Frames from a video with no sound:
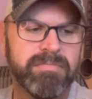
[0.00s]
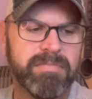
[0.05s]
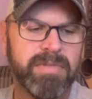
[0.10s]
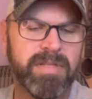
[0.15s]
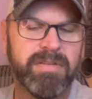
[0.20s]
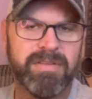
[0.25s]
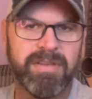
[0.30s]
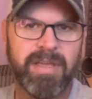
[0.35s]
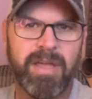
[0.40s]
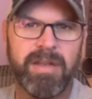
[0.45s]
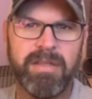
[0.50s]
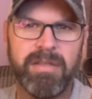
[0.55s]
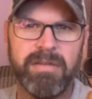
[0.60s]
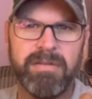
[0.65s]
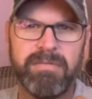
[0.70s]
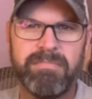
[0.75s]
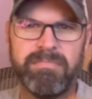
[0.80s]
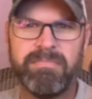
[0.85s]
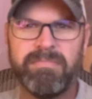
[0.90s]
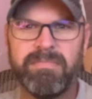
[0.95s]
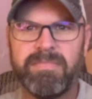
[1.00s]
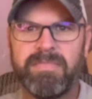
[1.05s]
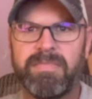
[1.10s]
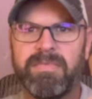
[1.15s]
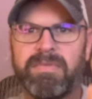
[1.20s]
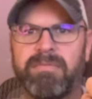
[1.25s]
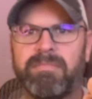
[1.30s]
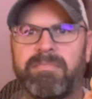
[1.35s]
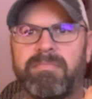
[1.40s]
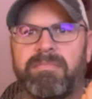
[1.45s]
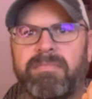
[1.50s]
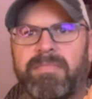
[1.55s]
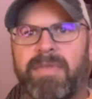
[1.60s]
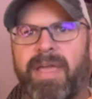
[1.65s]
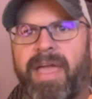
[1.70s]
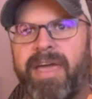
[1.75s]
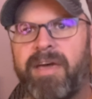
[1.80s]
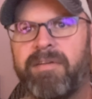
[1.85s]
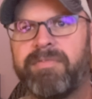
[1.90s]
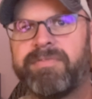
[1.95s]
It's got a
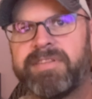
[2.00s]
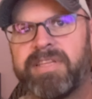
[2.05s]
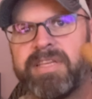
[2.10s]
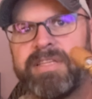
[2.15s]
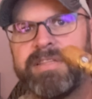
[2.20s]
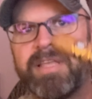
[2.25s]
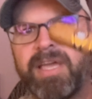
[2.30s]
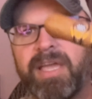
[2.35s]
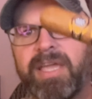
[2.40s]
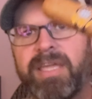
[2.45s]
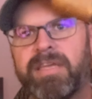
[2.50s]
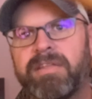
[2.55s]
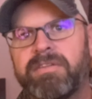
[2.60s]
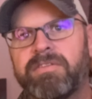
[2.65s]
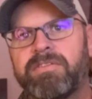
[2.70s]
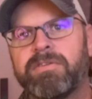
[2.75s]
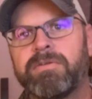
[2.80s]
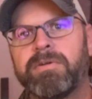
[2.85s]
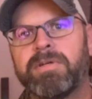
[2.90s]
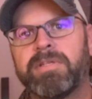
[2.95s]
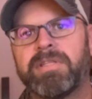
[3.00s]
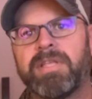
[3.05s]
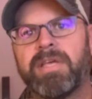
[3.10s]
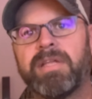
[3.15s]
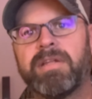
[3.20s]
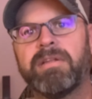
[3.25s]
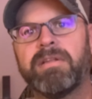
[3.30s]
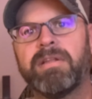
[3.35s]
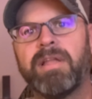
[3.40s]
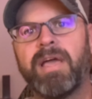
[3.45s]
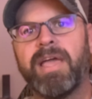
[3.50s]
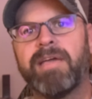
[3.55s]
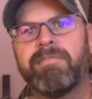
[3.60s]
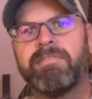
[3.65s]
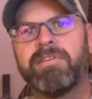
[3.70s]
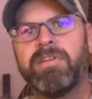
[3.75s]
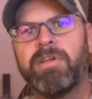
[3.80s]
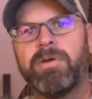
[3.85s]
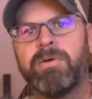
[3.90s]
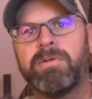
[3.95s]
heft in the hand to it that I
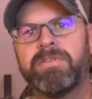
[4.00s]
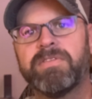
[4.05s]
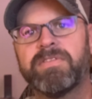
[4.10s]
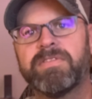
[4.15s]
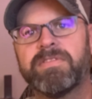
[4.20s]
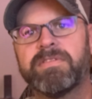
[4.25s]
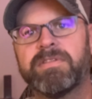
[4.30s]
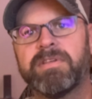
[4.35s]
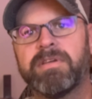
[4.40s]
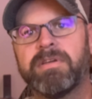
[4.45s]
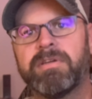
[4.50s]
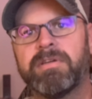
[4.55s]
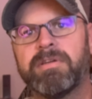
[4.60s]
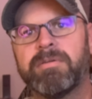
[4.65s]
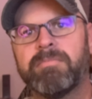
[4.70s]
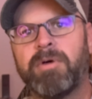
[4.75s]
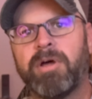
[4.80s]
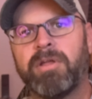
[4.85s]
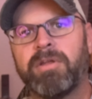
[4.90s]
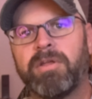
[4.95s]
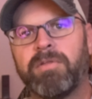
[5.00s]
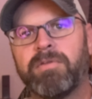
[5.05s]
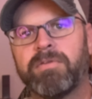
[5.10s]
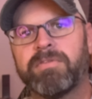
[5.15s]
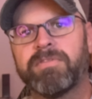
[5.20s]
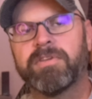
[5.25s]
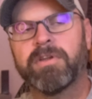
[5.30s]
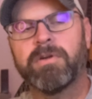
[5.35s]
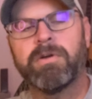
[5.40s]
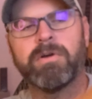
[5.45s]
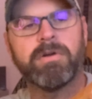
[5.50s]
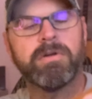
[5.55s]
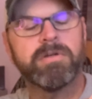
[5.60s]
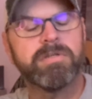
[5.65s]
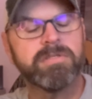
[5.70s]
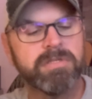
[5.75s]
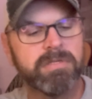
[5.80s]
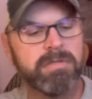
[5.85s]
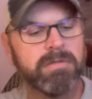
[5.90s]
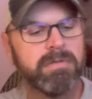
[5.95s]
haven't noticed on other
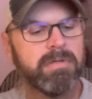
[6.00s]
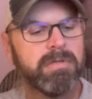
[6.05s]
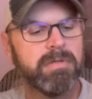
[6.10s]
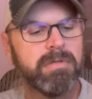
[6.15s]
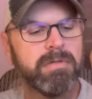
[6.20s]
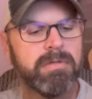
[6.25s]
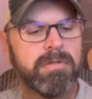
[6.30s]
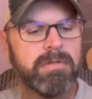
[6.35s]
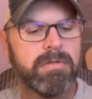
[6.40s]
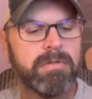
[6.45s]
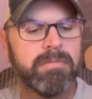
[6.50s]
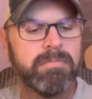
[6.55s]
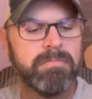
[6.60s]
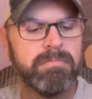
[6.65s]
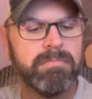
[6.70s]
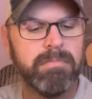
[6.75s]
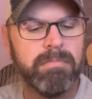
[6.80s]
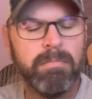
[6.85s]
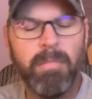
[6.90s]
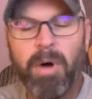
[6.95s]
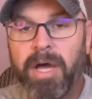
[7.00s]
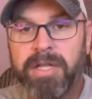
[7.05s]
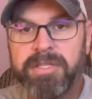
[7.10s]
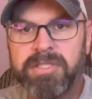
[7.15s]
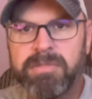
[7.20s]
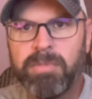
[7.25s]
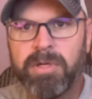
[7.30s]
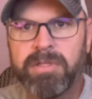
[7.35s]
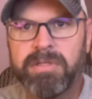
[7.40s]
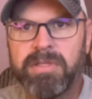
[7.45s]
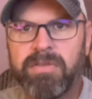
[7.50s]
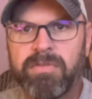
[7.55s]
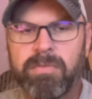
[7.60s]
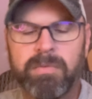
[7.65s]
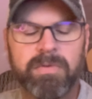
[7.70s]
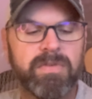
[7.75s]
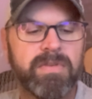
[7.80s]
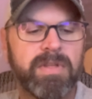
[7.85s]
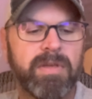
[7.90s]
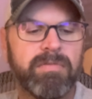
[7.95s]
cigars much, but this
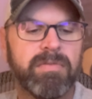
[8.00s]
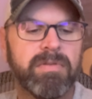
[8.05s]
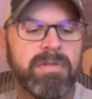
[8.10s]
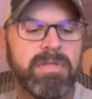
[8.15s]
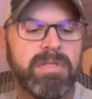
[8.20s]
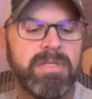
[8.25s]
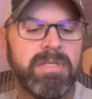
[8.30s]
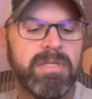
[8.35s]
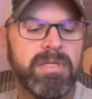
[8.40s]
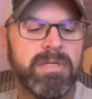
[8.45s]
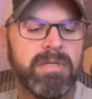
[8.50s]
one's definitely